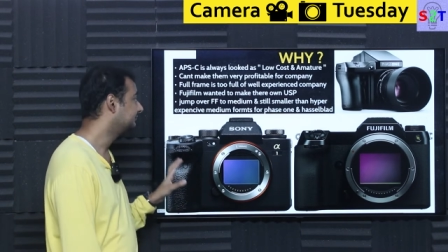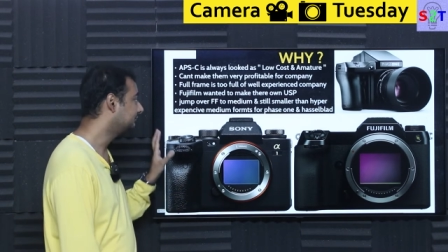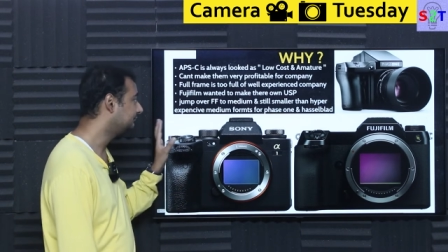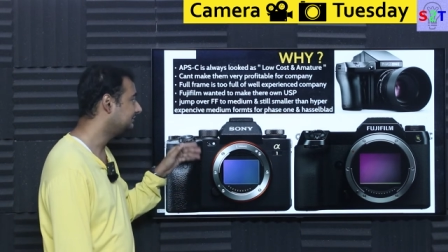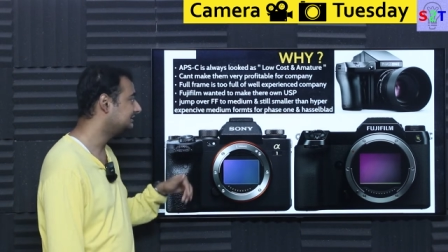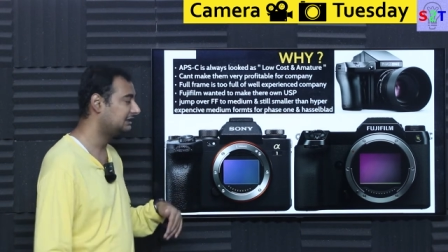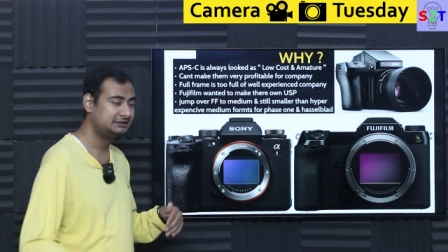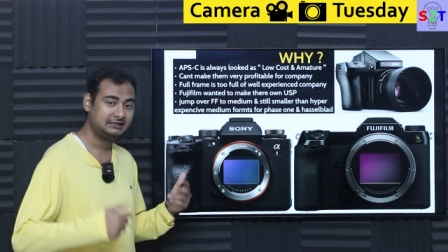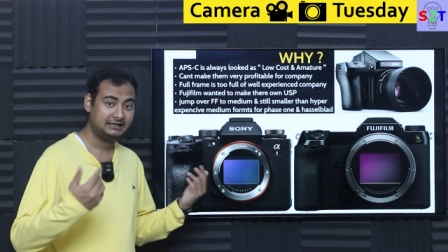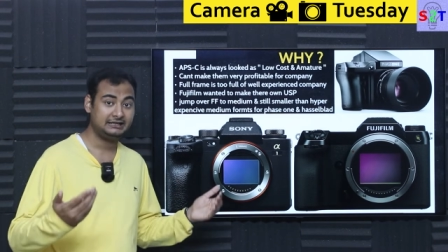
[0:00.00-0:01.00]
So Fuji is
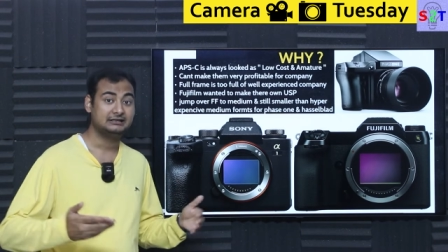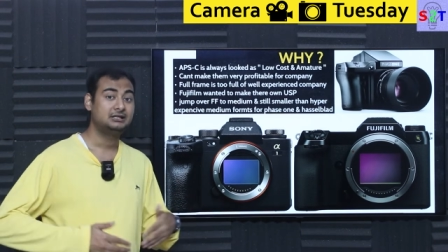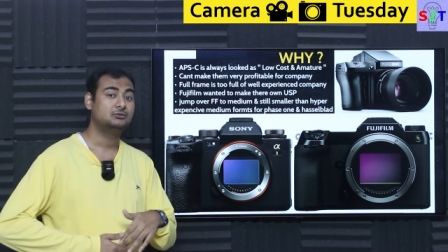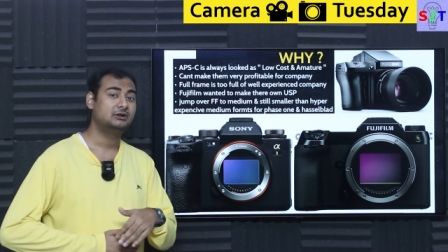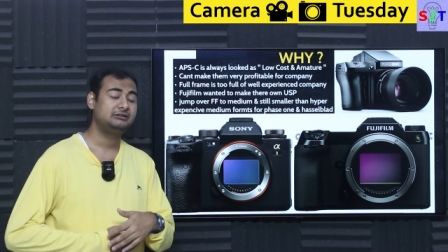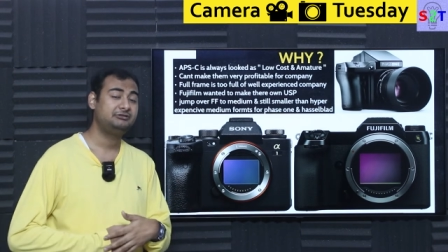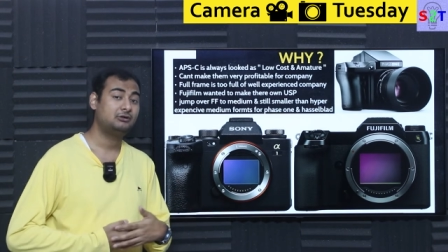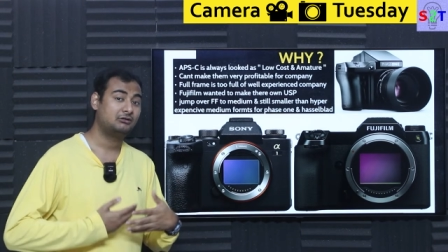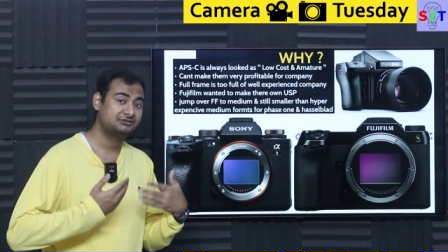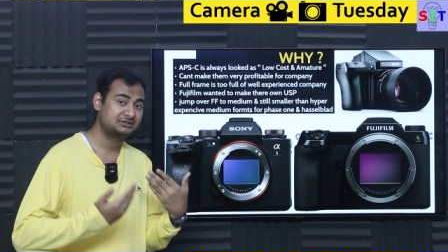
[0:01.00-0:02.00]
like, hey, what if
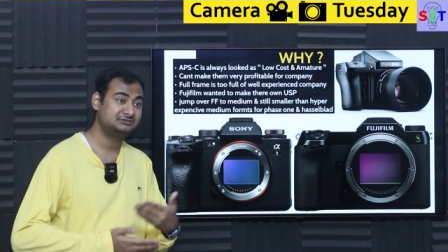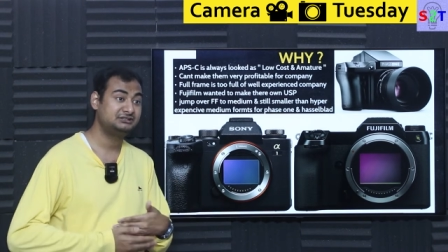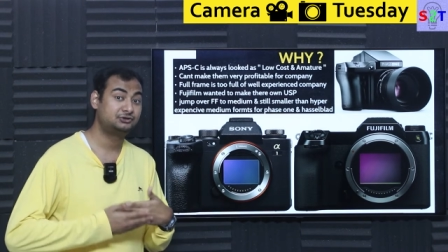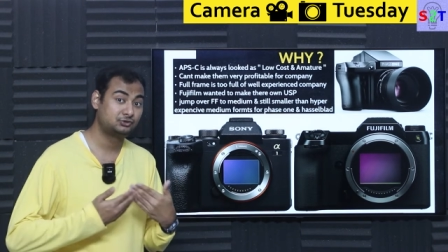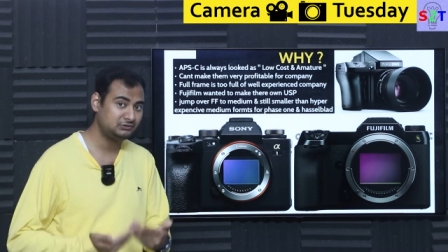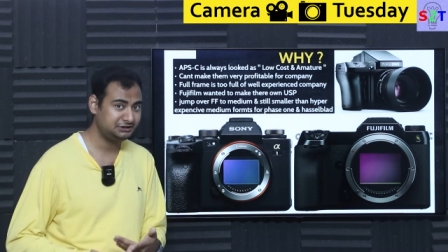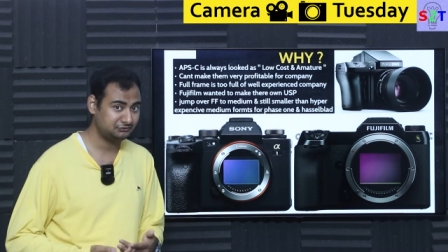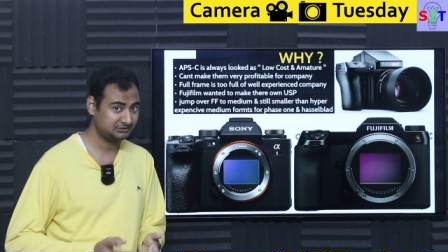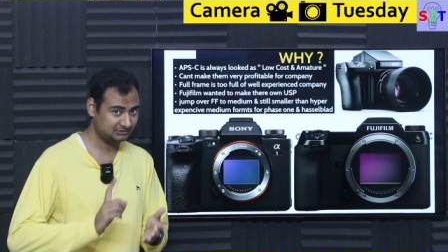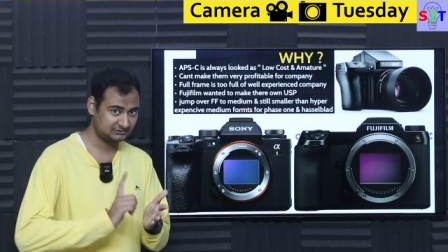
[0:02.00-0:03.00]
we offer something truly
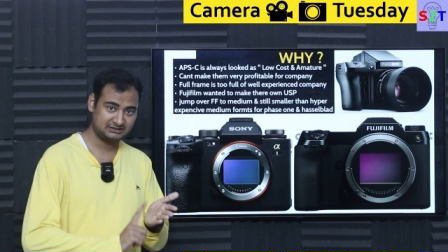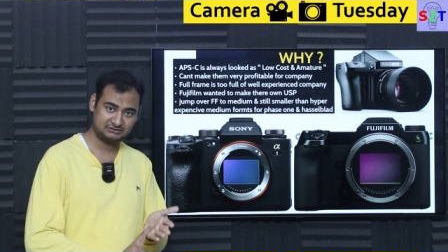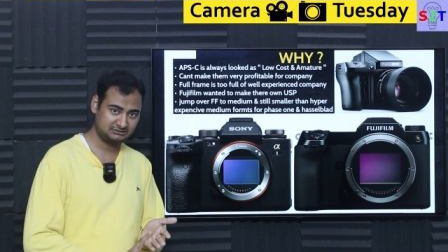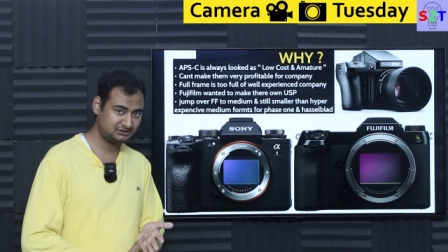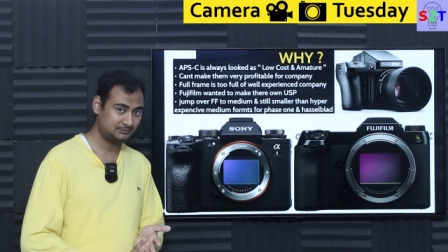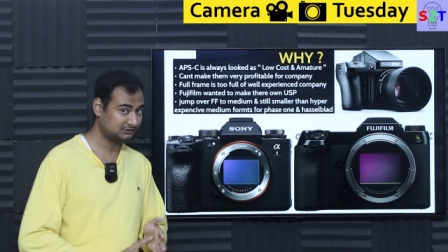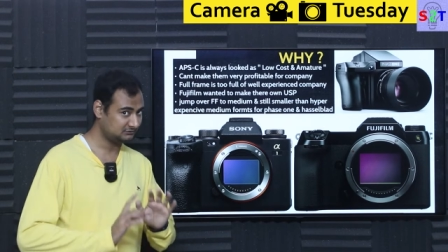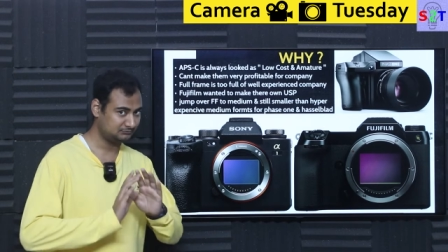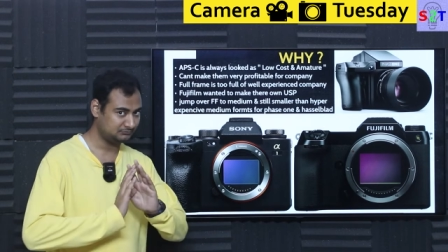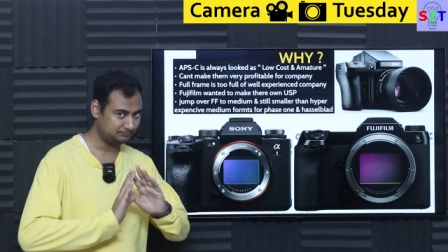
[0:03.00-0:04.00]
unique? Because I did
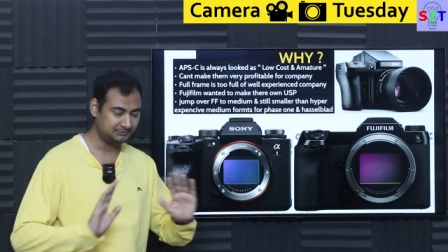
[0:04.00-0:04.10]
special.